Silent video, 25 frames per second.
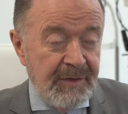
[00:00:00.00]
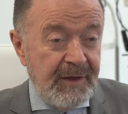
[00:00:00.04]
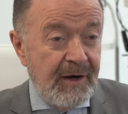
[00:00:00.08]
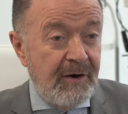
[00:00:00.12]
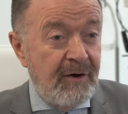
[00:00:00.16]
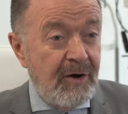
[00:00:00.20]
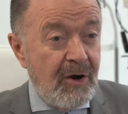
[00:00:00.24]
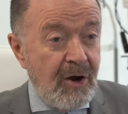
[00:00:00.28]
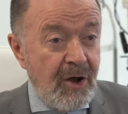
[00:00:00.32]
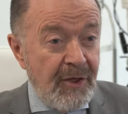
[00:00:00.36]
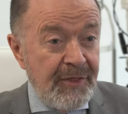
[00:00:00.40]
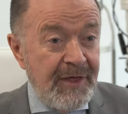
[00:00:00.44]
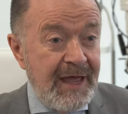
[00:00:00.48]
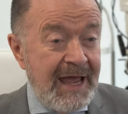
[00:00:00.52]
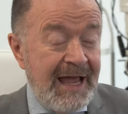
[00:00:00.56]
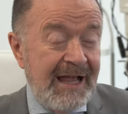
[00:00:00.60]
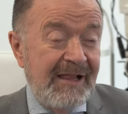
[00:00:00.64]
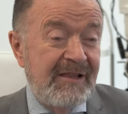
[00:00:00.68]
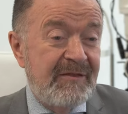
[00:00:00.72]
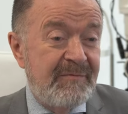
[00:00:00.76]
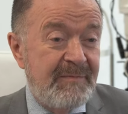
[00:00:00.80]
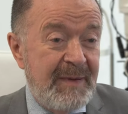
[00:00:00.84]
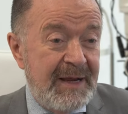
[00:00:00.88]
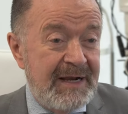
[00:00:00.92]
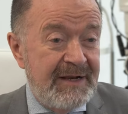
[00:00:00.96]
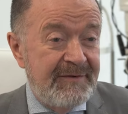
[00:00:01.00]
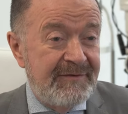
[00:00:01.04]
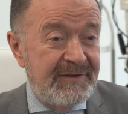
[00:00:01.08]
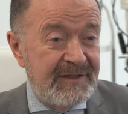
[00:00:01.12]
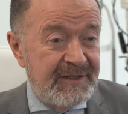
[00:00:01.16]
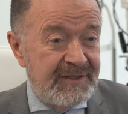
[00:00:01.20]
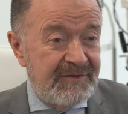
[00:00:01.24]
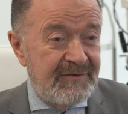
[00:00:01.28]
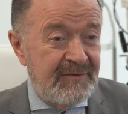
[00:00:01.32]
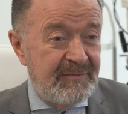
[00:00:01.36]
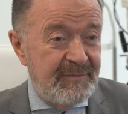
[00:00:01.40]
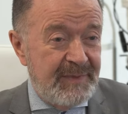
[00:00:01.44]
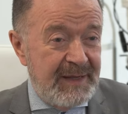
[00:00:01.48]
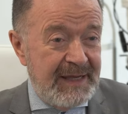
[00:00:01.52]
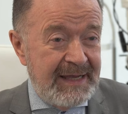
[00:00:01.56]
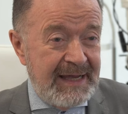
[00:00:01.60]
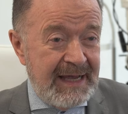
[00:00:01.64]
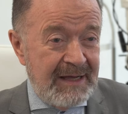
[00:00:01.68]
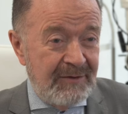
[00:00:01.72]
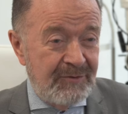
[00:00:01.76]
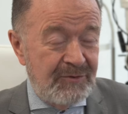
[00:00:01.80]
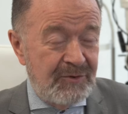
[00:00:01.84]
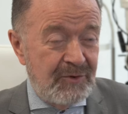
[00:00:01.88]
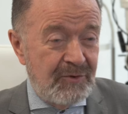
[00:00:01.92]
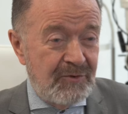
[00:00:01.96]
There are other health benefits from being
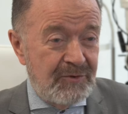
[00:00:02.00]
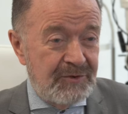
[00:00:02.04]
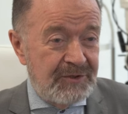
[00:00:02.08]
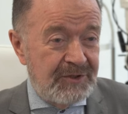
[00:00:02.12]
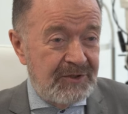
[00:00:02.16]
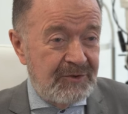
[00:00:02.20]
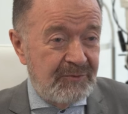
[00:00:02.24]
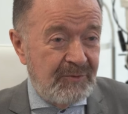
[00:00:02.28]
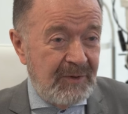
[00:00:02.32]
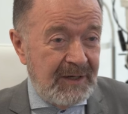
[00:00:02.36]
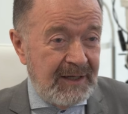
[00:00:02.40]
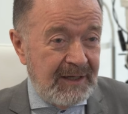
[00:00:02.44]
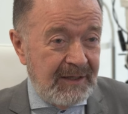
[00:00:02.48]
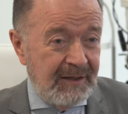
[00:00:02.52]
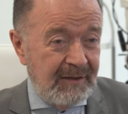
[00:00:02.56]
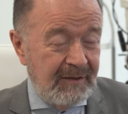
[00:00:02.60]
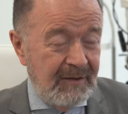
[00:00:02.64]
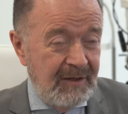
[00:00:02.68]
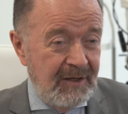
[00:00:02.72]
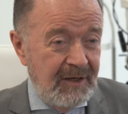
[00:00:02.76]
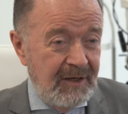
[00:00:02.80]
outdoors as well.